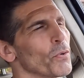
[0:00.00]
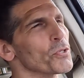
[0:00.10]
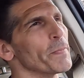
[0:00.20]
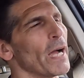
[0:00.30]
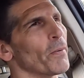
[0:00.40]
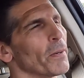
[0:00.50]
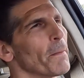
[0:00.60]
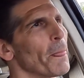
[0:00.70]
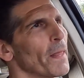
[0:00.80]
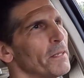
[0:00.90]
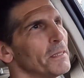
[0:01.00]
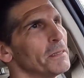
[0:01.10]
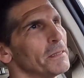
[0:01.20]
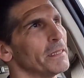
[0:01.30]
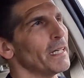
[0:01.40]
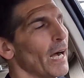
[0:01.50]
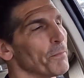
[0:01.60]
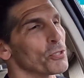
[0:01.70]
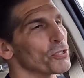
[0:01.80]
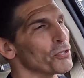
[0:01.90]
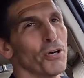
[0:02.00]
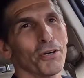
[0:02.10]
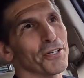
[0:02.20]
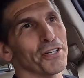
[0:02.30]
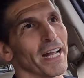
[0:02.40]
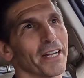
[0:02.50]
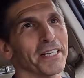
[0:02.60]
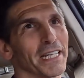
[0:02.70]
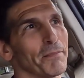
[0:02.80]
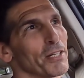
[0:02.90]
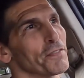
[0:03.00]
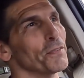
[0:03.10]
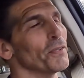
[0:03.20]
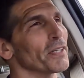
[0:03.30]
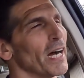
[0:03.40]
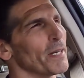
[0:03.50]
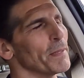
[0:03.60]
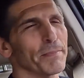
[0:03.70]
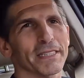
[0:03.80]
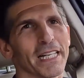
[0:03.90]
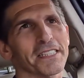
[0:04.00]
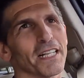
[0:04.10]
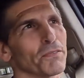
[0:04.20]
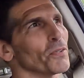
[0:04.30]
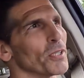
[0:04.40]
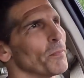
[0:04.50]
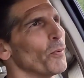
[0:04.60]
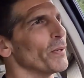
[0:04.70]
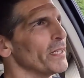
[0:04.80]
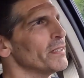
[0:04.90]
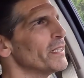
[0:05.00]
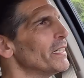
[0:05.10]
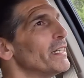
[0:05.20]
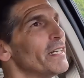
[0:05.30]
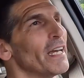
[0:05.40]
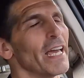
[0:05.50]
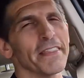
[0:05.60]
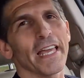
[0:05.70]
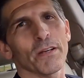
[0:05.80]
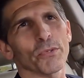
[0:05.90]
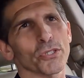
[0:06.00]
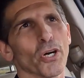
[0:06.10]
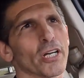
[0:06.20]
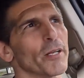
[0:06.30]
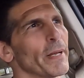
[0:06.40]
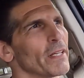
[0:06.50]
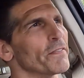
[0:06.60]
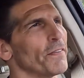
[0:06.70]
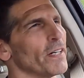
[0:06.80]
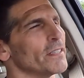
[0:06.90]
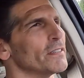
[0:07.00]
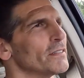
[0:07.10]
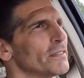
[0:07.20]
horsepower, I'm sure you're not going to get much fuel economy, but that's not really the point. And then we're talking about fun.